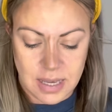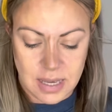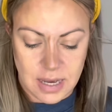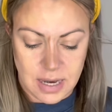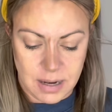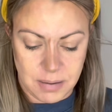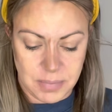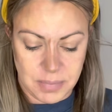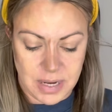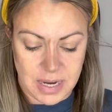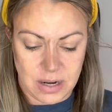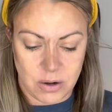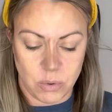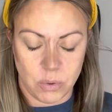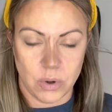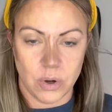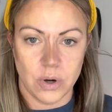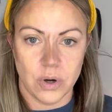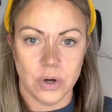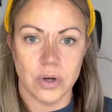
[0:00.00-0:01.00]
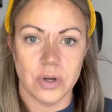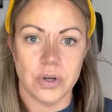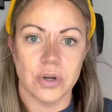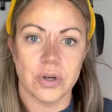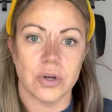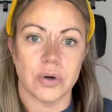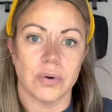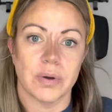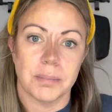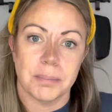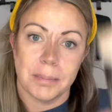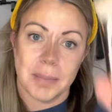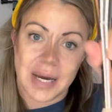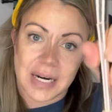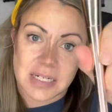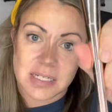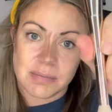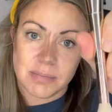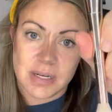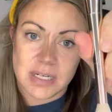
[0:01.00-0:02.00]
I'm now going back
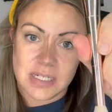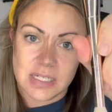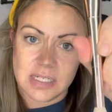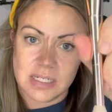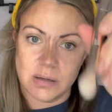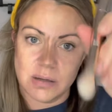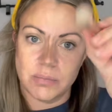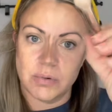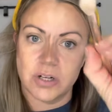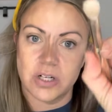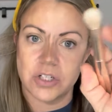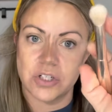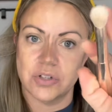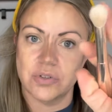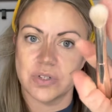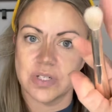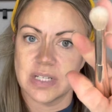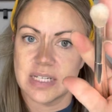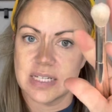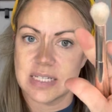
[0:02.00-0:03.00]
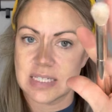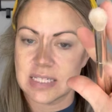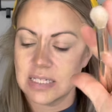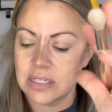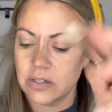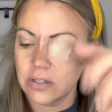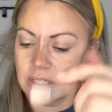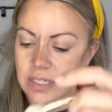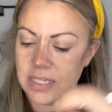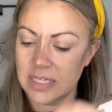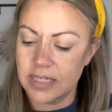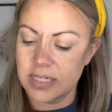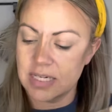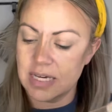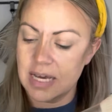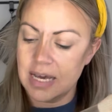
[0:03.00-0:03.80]
to my detail brush using this little end,